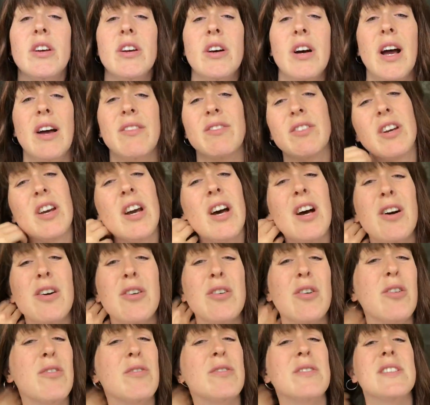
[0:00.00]
I haven't
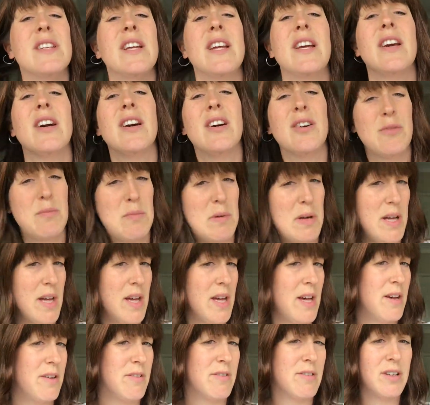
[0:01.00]
obviously curled my
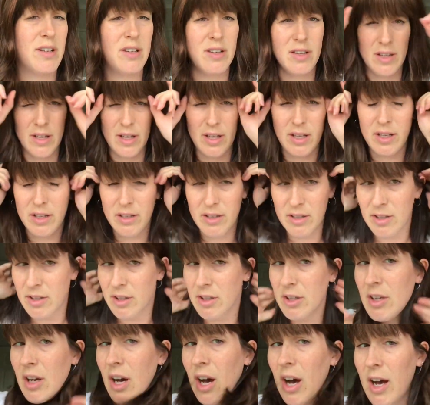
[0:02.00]
hair or anything.
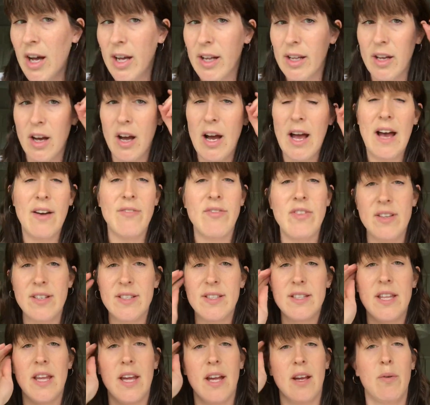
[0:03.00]
I have this
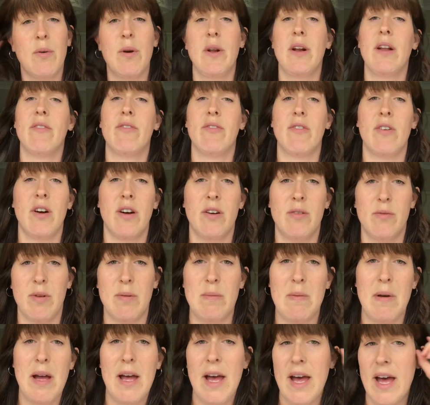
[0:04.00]
thing whenever with
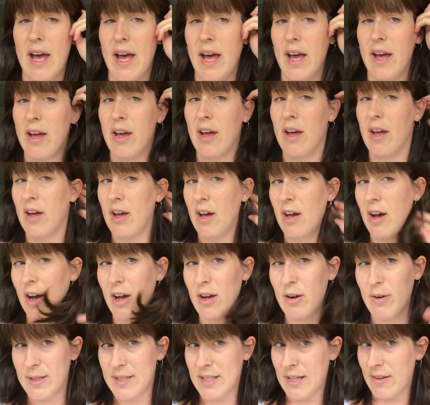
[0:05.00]
my hair, I
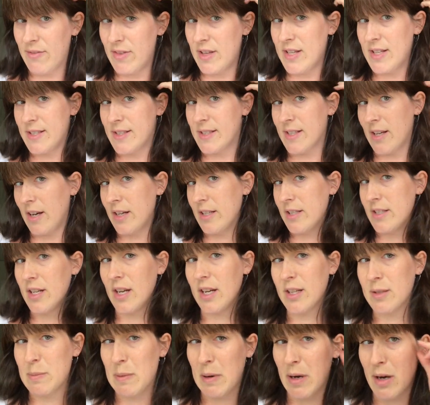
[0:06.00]
always have this side
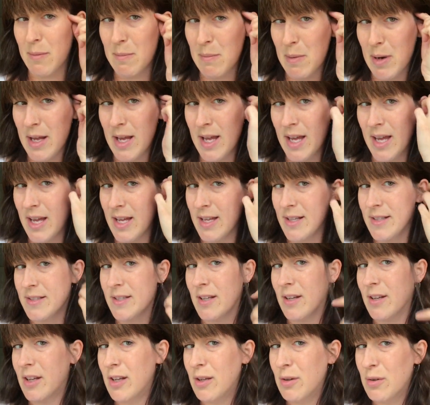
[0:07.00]
tucked behind my ear, so
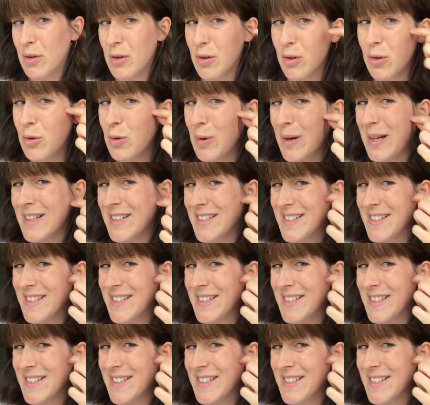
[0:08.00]
you always